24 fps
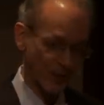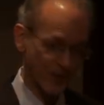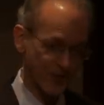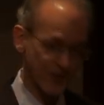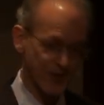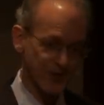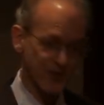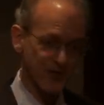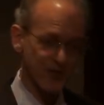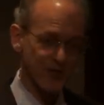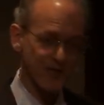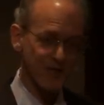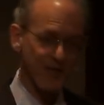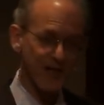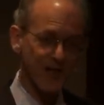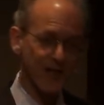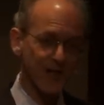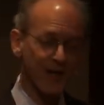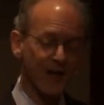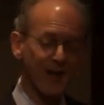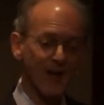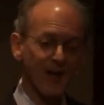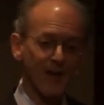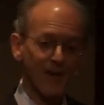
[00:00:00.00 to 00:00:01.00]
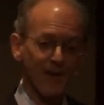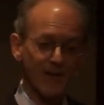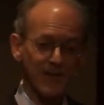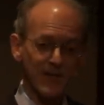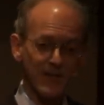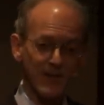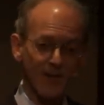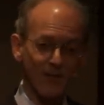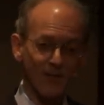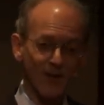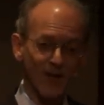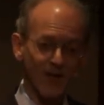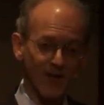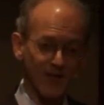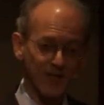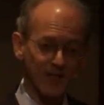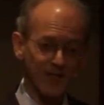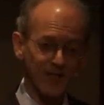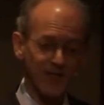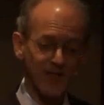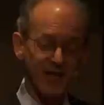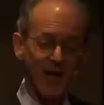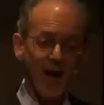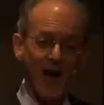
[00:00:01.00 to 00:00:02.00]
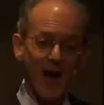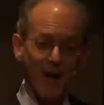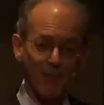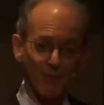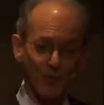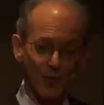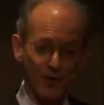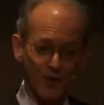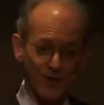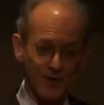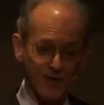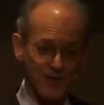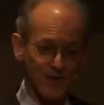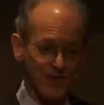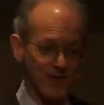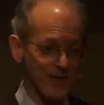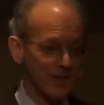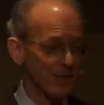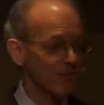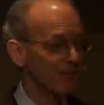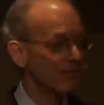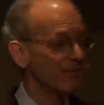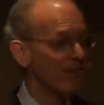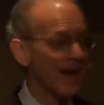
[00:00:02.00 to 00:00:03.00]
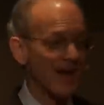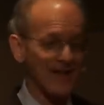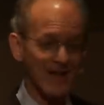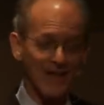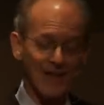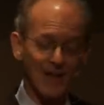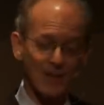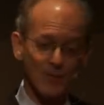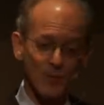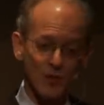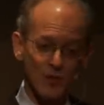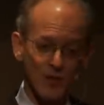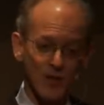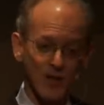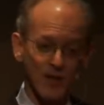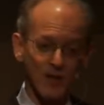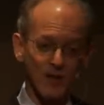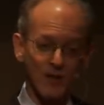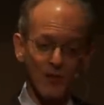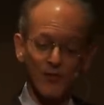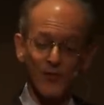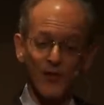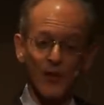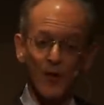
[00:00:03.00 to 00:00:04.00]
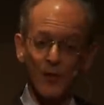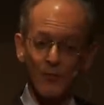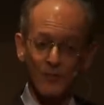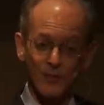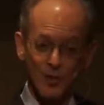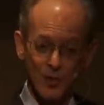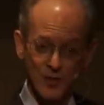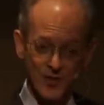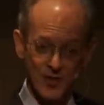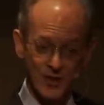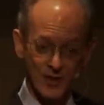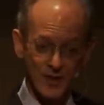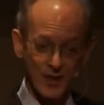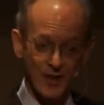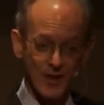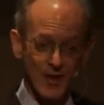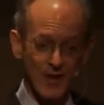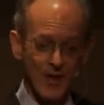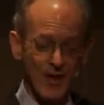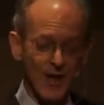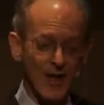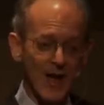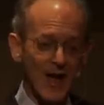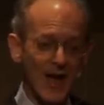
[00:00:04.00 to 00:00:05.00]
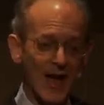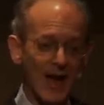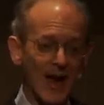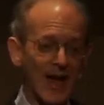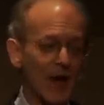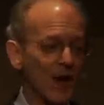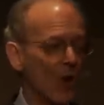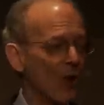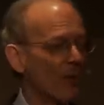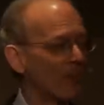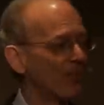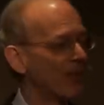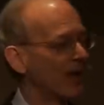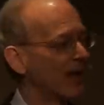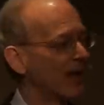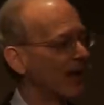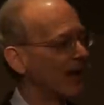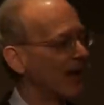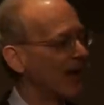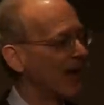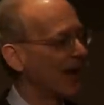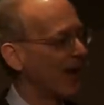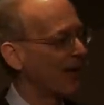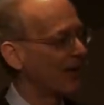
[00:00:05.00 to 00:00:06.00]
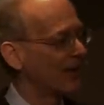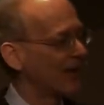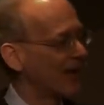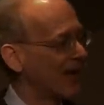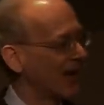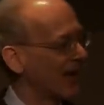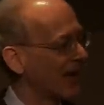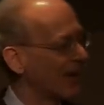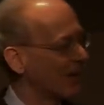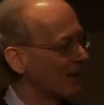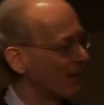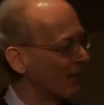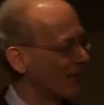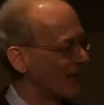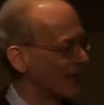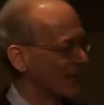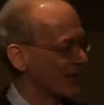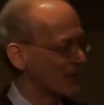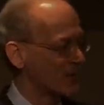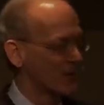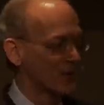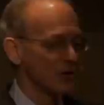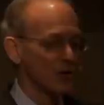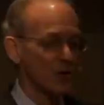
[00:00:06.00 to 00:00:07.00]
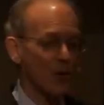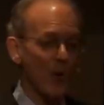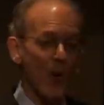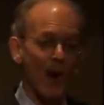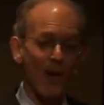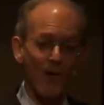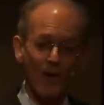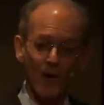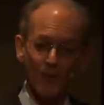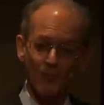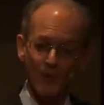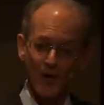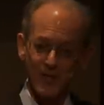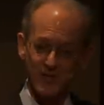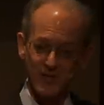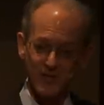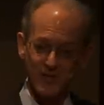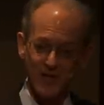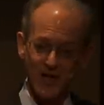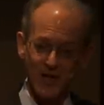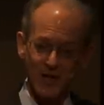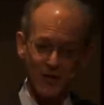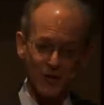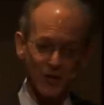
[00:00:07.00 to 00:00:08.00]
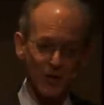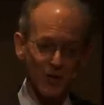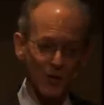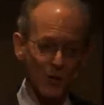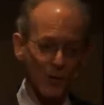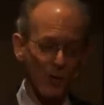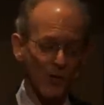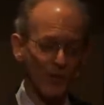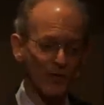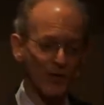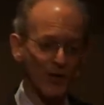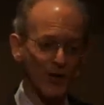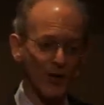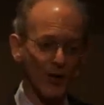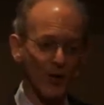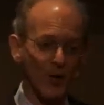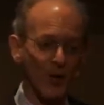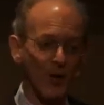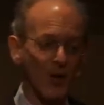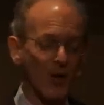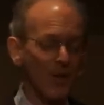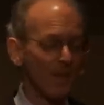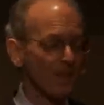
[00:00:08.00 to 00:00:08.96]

which is to say the symphonies, the operas, the ballet music, the film music. And I hope that at the end of this two hour presentation, you will feel